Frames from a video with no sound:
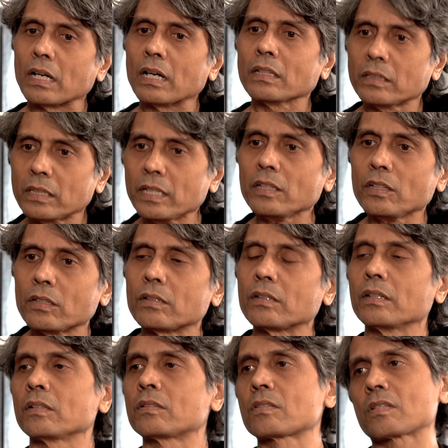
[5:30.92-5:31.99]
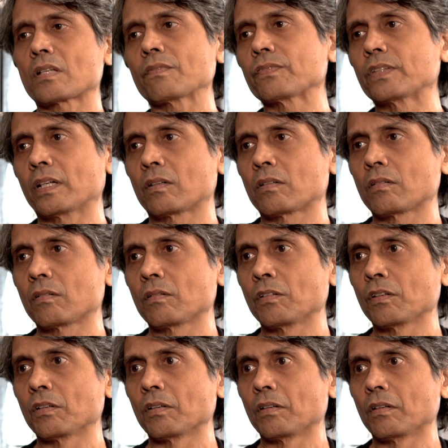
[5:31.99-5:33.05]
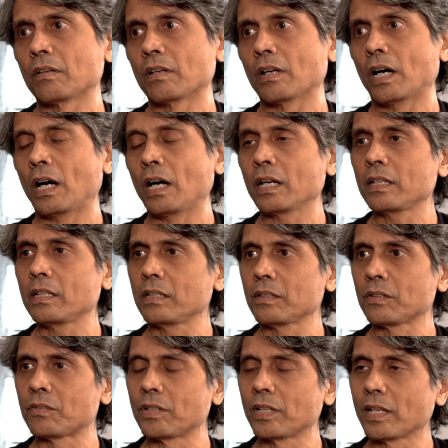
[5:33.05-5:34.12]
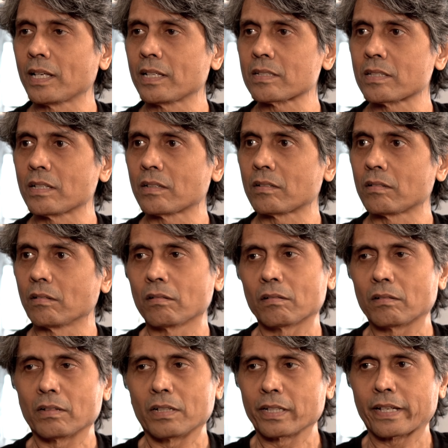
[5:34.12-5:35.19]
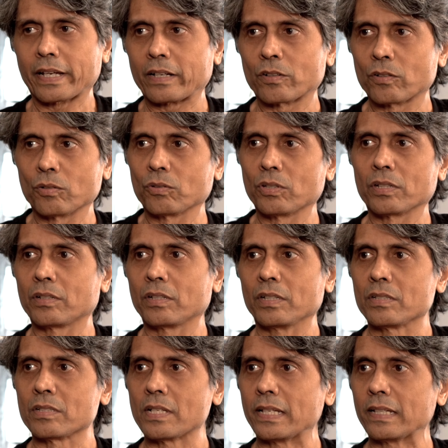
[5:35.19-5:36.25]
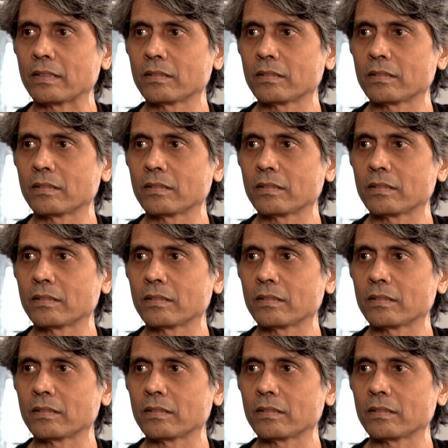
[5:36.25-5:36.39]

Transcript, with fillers: I think it's stuff that I realized that oh, I can't do that easily.